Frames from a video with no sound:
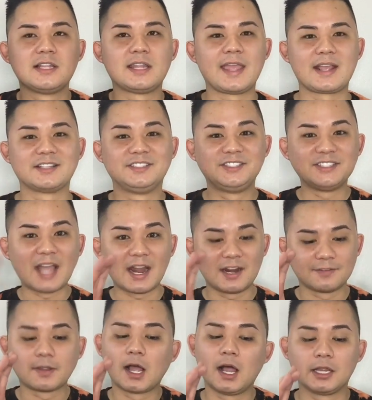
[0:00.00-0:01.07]
like a set
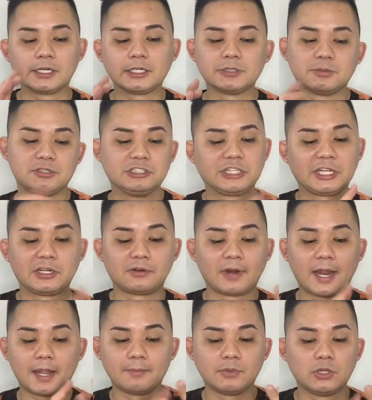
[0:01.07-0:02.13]
of colors, which was like
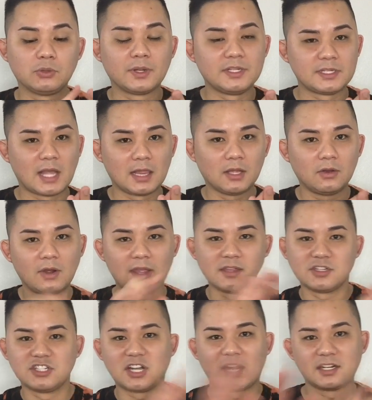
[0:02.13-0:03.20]
gray, blue, and yellow. And then
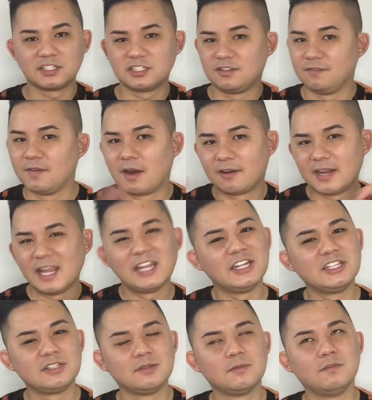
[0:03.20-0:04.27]
she kind of just
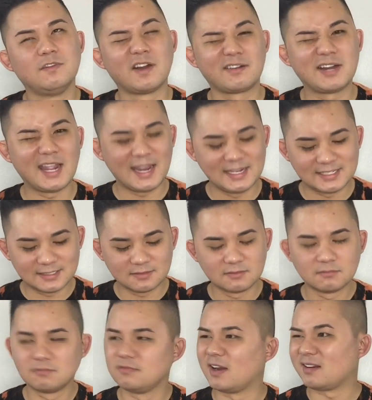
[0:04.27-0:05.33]
variated?
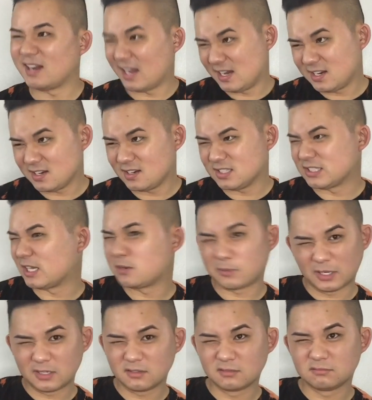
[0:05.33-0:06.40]
Is that a
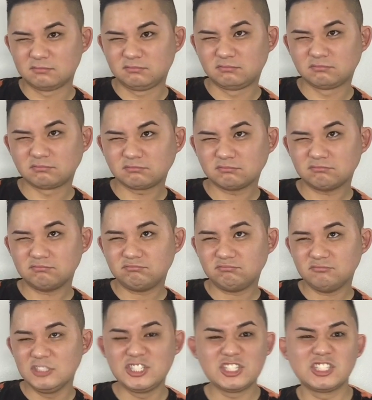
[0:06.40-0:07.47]
word?
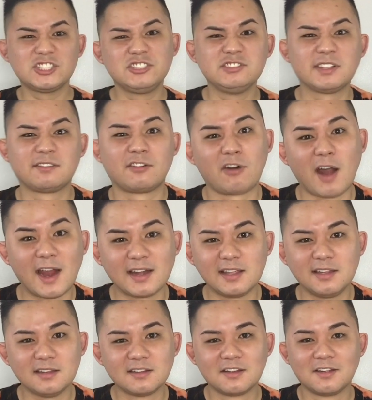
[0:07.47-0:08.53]
She just used a
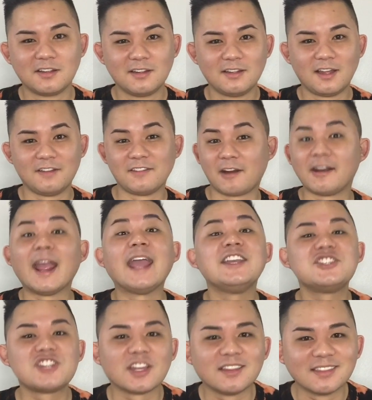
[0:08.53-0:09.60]
variety, a
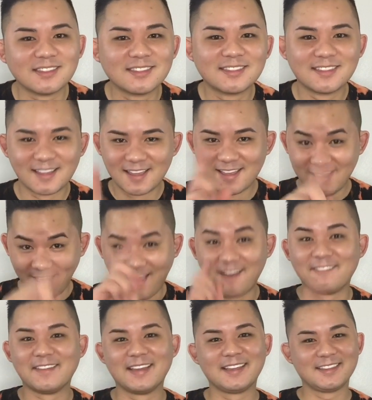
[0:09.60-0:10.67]
variation
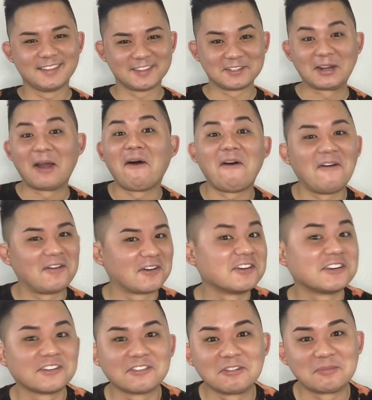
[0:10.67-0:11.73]
of it throughout all her
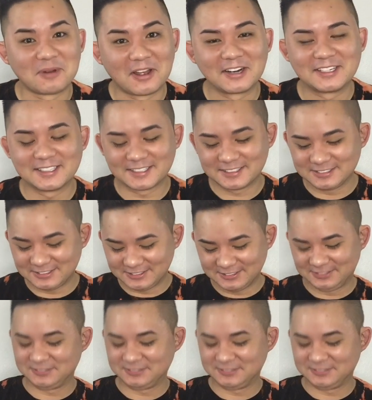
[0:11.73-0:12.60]
different products.